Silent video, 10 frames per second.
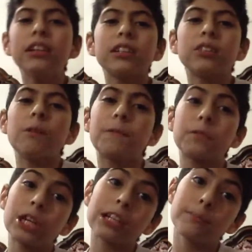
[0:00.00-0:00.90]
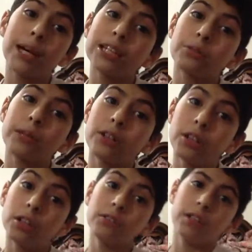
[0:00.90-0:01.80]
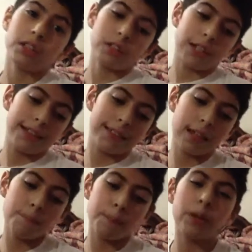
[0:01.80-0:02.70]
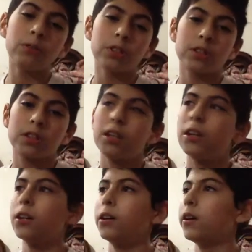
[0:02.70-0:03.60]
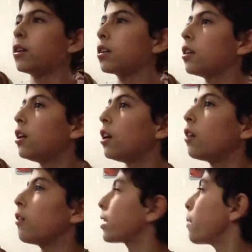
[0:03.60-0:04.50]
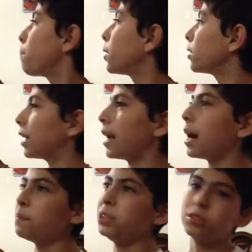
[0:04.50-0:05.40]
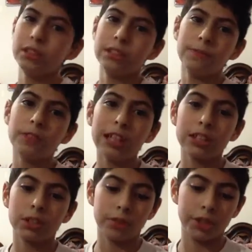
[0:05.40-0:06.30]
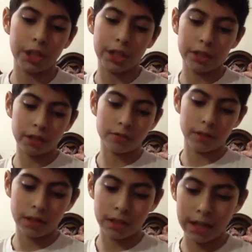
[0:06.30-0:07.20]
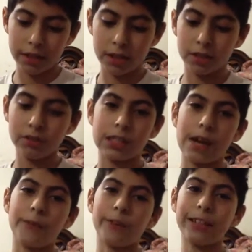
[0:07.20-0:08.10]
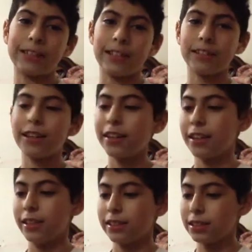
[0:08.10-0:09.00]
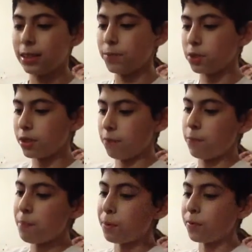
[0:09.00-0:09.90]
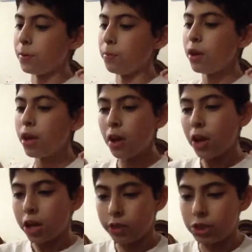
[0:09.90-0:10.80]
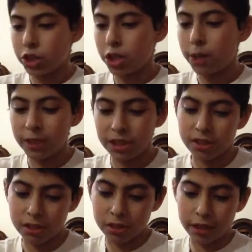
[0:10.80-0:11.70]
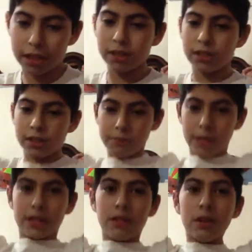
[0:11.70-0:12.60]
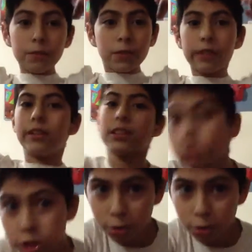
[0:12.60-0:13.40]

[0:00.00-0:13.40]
So, if you checked my Twitter earlier, I did post, a part that happened during the Flash where Jay Garrick had used that Velocity 9 and saved a ton of people from when Geometer, did the, earthquake,